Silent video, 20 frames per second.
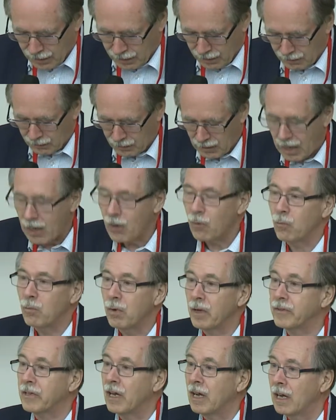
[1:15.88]
now,
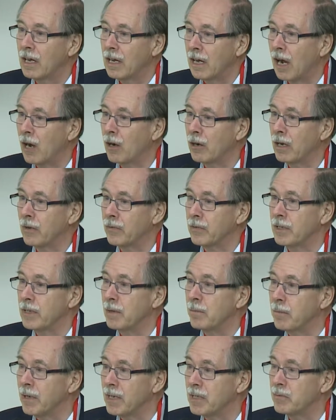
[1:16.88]
what, however,
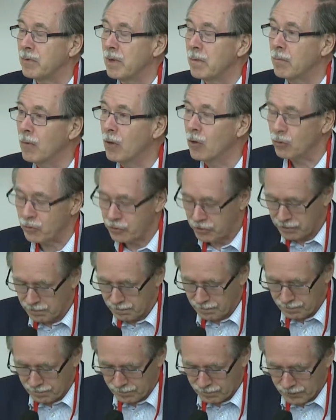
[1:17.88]
impressed me most
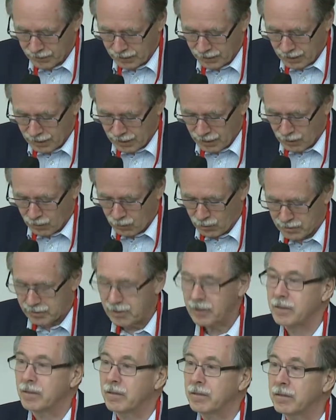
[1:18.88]
was
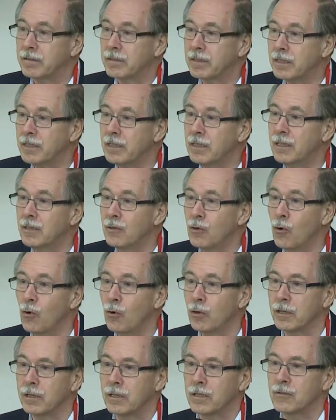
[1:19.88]
that the three
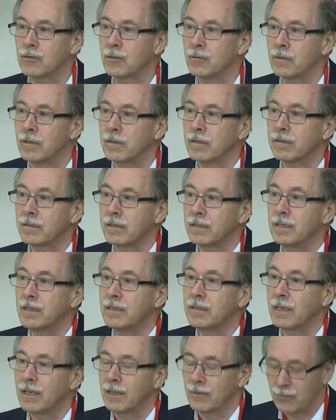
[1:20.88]
cords of these three
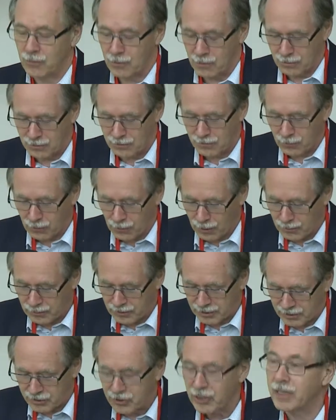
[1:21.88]
telephones formed
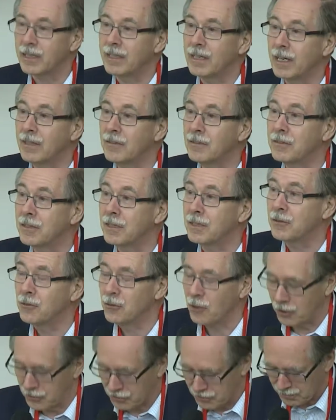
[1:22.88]
a gigantic
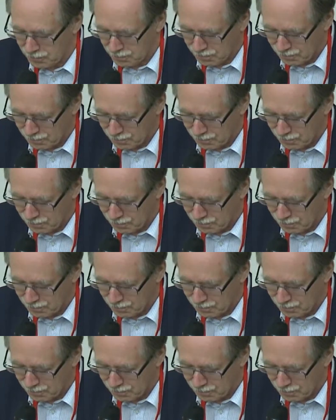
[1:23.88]
knot.